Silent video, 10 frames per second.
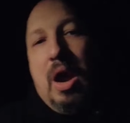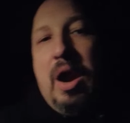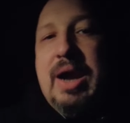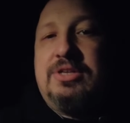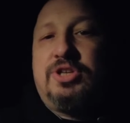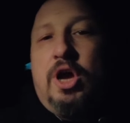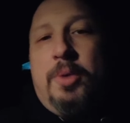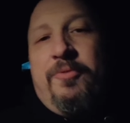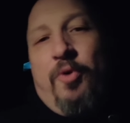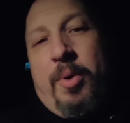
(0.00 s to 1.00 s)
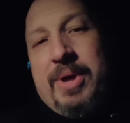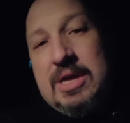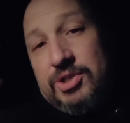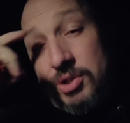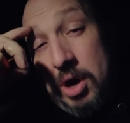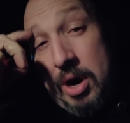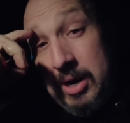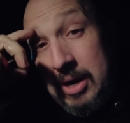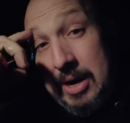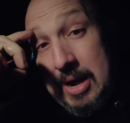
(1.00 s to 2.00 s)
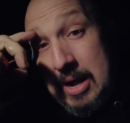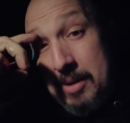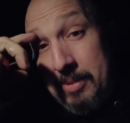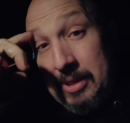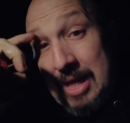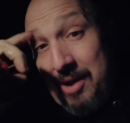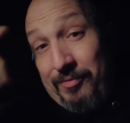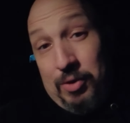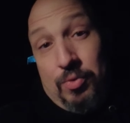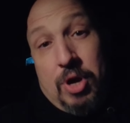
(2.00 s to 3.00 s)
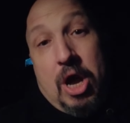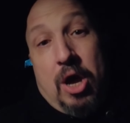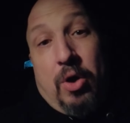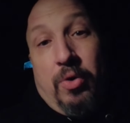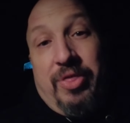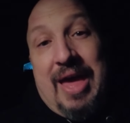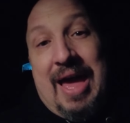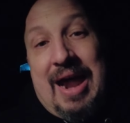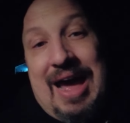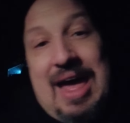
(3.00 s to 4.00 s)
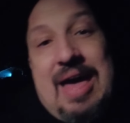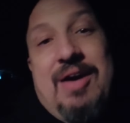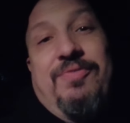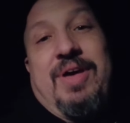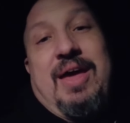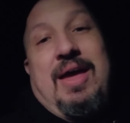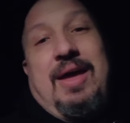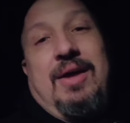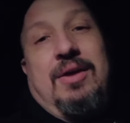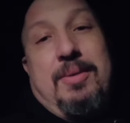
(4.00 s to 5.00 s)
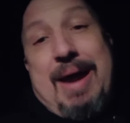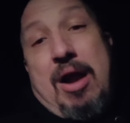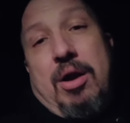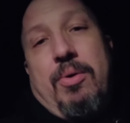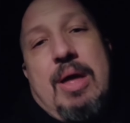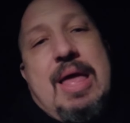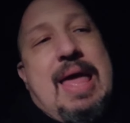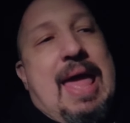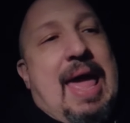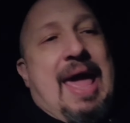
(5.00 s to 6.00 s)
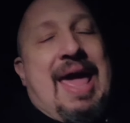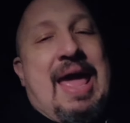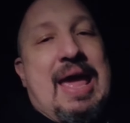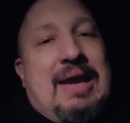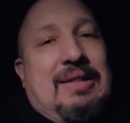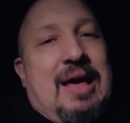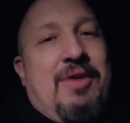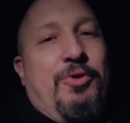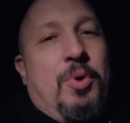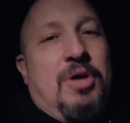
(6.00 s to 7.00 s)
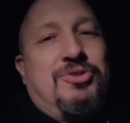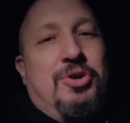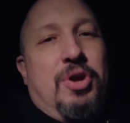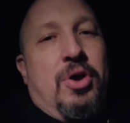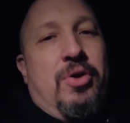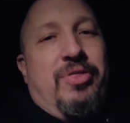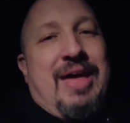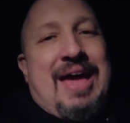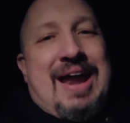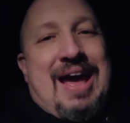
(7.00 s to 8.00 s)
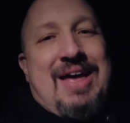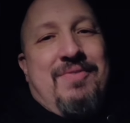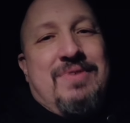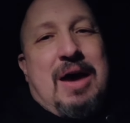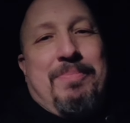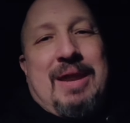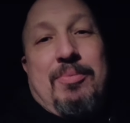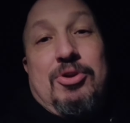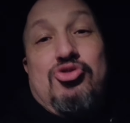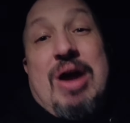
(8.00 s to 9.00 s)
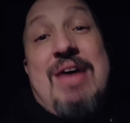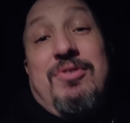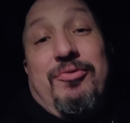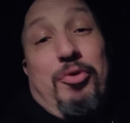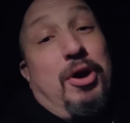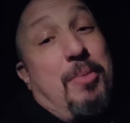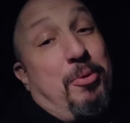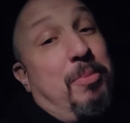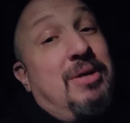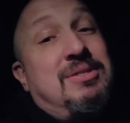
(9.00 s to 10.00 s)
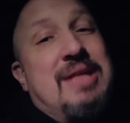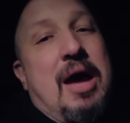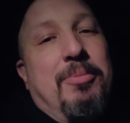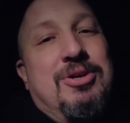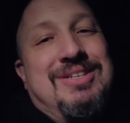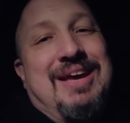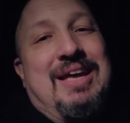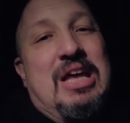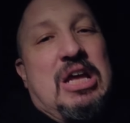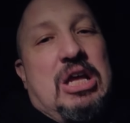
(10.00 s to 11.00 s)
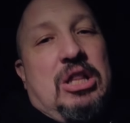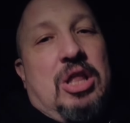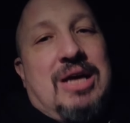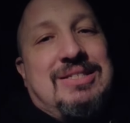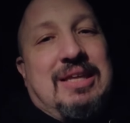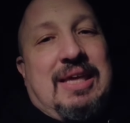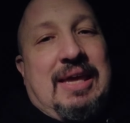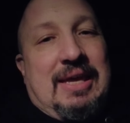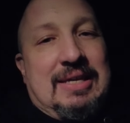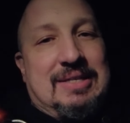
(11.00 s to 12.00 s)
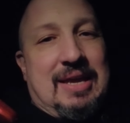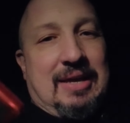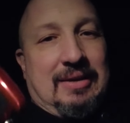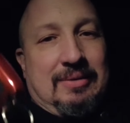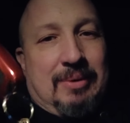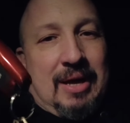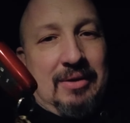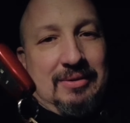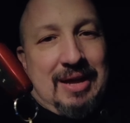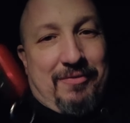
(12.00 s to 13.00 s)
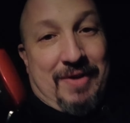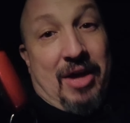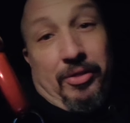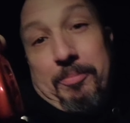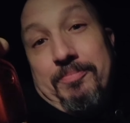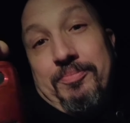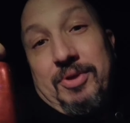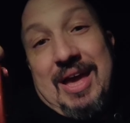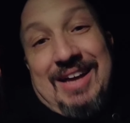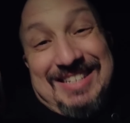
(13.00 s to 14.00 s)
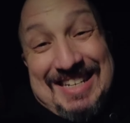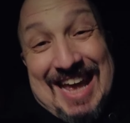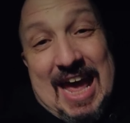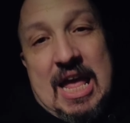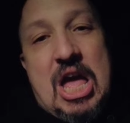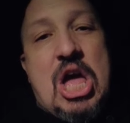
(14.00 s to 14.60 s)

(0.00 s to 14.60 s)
All right. So before we get started, um, a lot of you know that I have a Camaro. And a lot of you also know that I have not been able to drive it for a couple months now because I lost the keys and, well, I found them, okay, today.